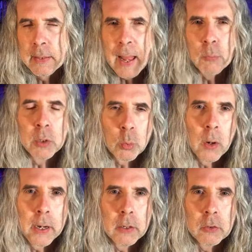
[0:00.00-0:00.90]
that
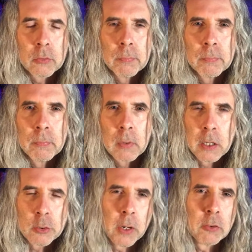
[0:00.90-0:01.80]
requires.
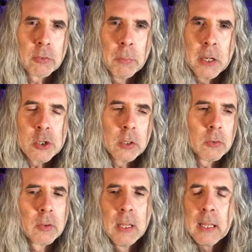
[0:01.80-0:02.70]

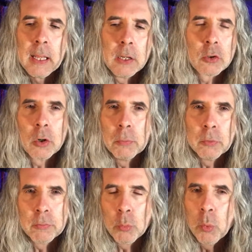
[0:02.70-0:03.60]
Transformations in
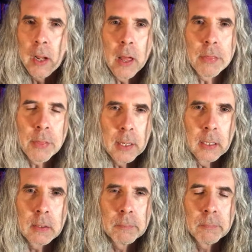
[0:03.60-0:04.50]
terms of the way I
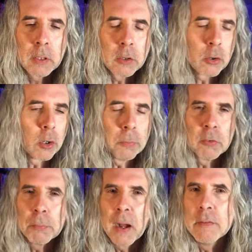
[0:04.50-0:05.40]
think, in
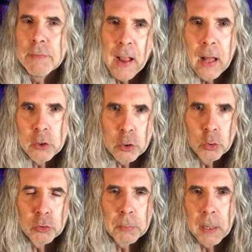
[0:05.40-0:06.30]
terms of my
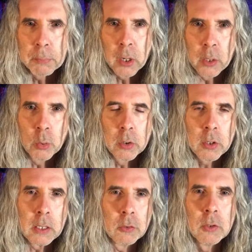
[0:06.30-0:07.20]
values and my
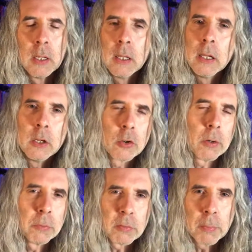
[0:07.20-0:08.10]
priorities,
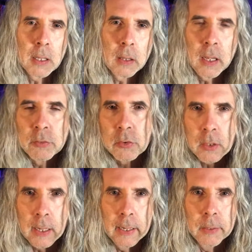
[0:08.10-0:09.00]
in terms of my
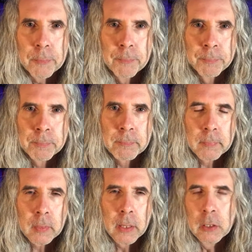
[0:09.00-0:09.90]
lifestyle.
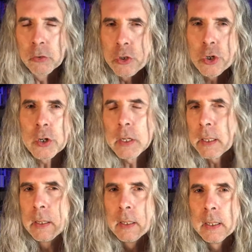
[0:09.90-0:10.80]
And it's a
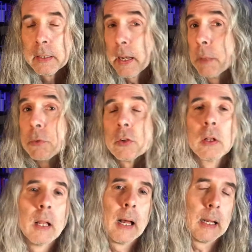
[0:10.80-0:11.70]
journey that I'm
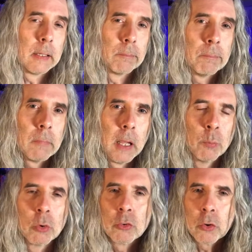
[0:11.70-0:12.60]
still on
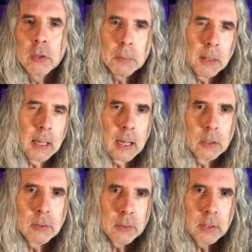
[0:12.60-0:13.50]
and will certainly be
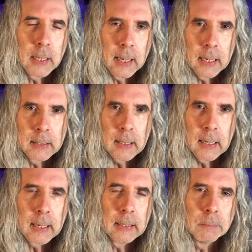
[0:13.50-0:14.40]
on till the day I
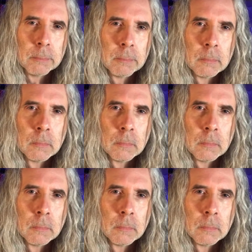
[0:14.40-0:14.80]
die.